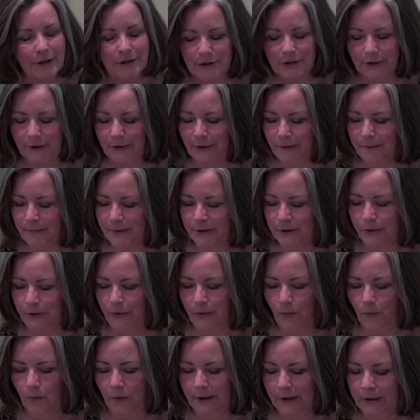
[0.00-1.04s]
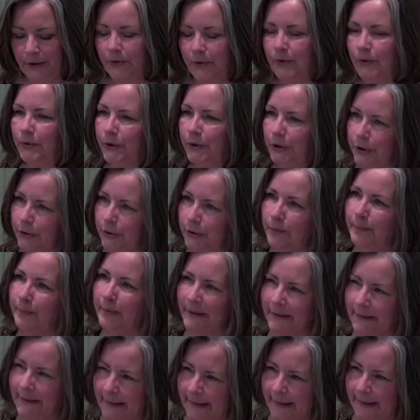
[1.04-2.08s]
turn but to the one who you
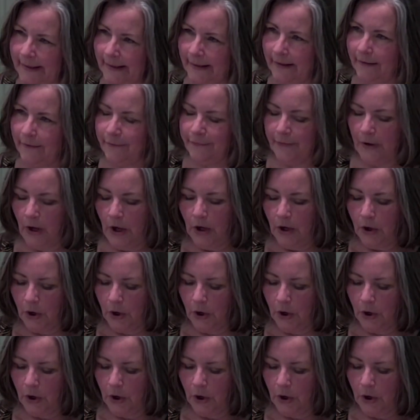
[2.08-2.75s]
believe